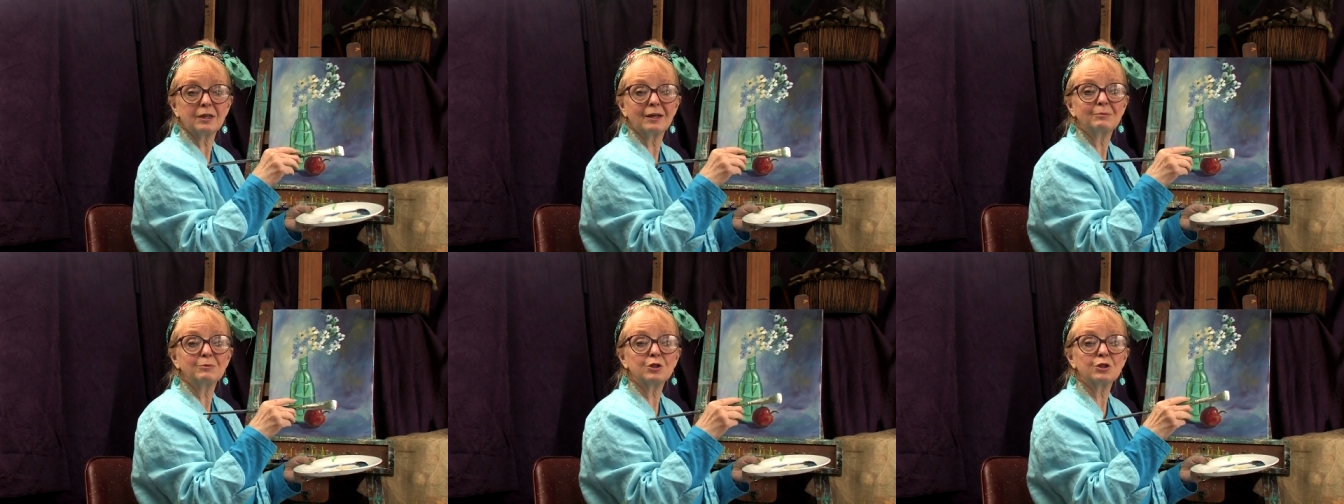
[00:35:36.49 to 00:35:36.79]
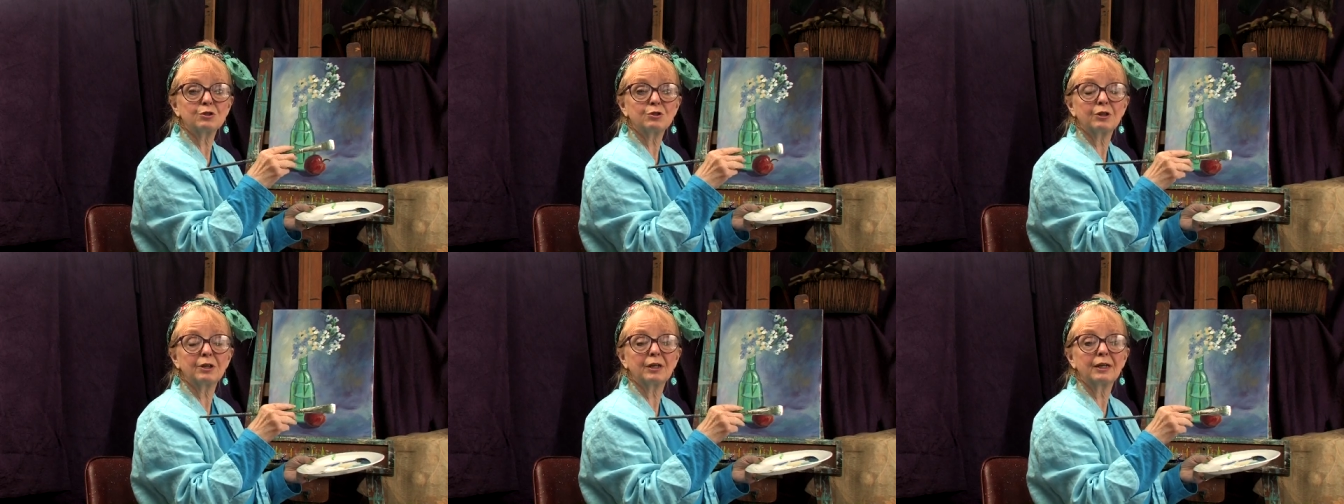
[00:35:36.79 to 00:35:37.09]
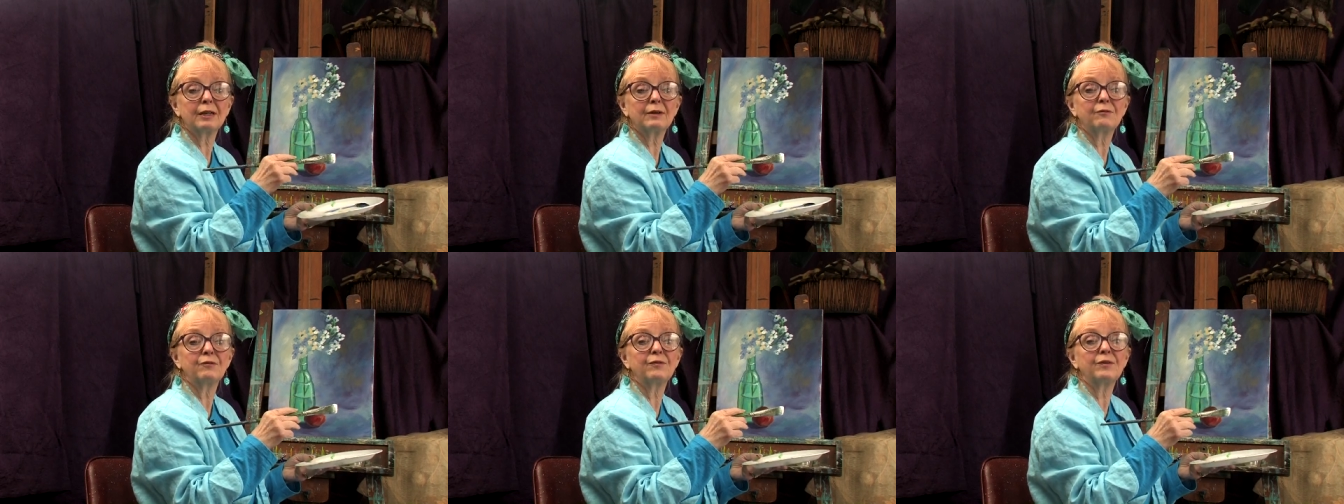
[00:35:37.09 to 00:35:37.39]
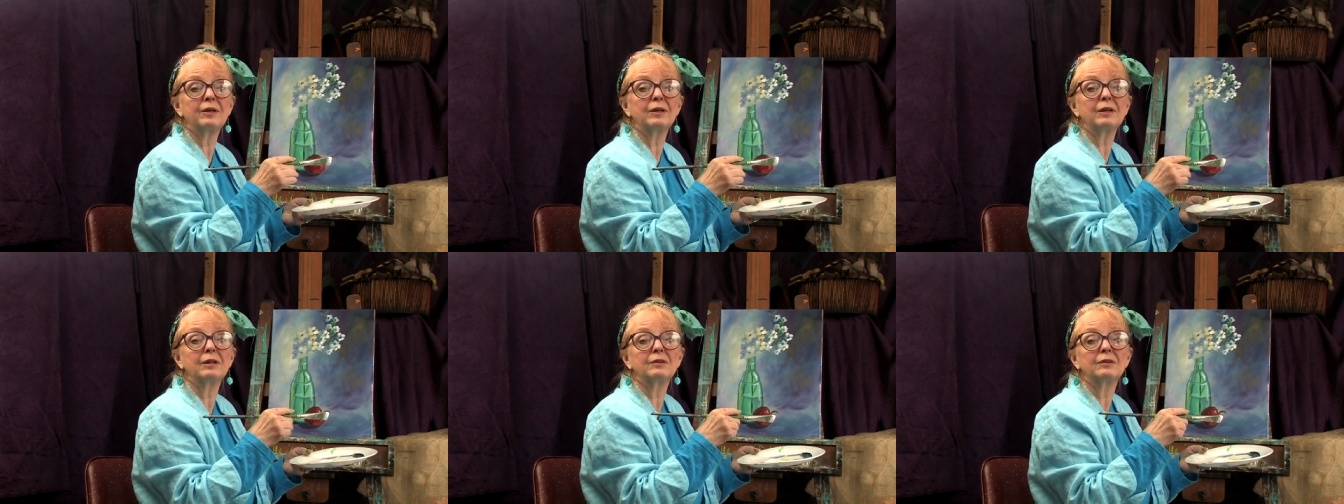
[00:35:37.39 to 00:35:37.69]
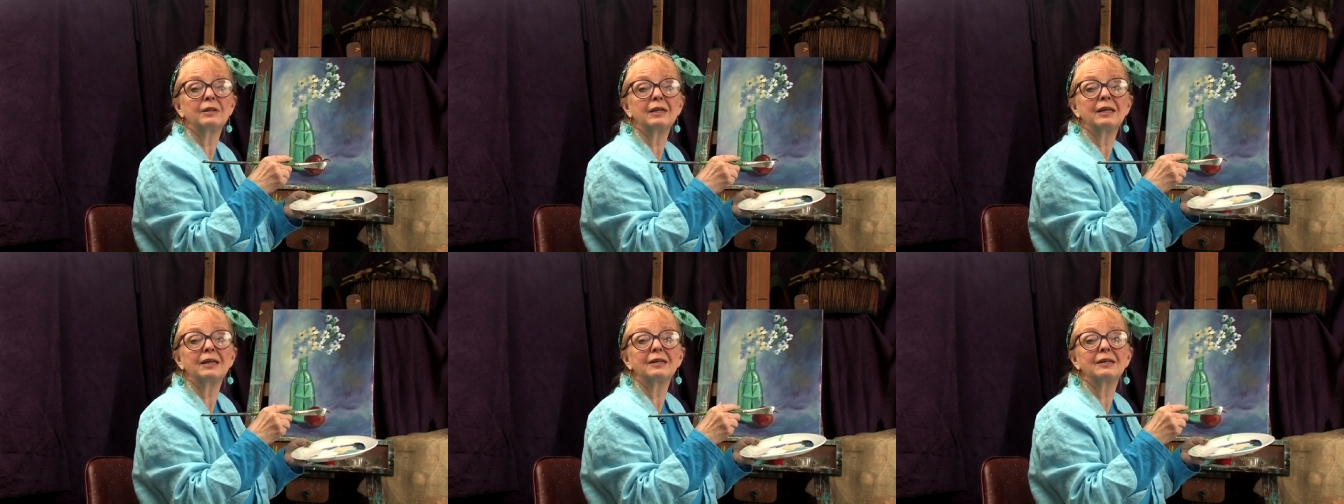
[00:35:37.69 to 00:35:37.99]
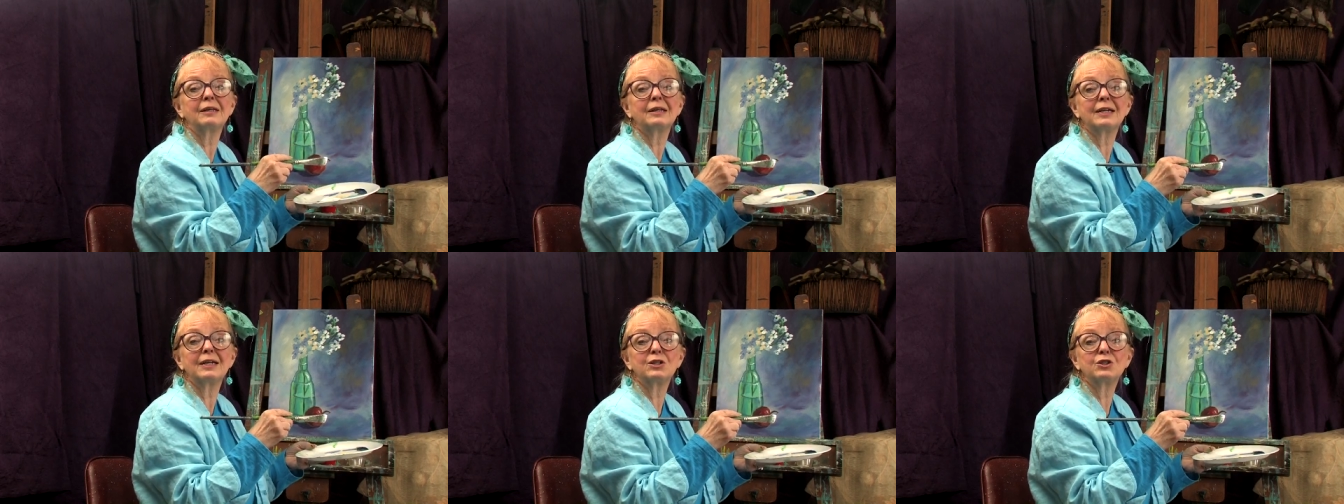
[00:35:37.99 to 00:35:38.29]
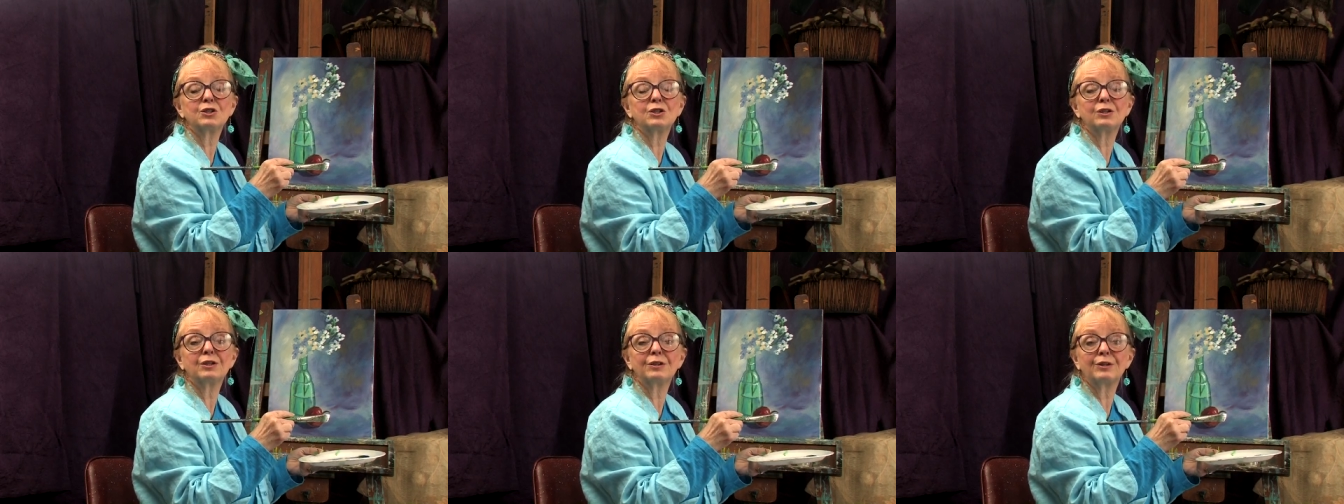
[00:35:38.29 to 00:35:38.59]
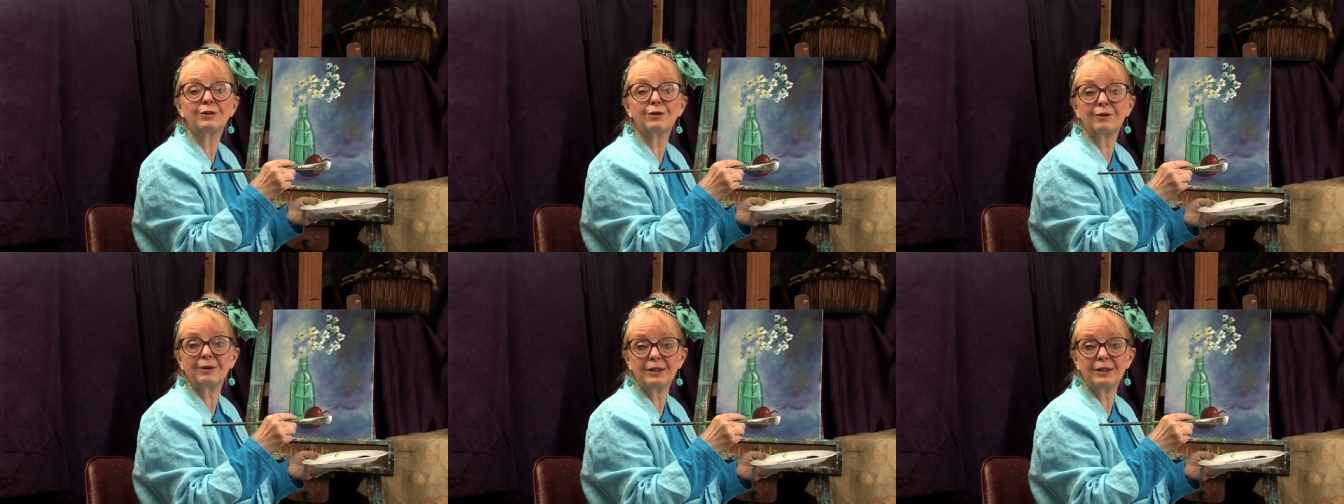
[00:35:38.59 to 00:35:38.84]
I'm just going to give it the indication that there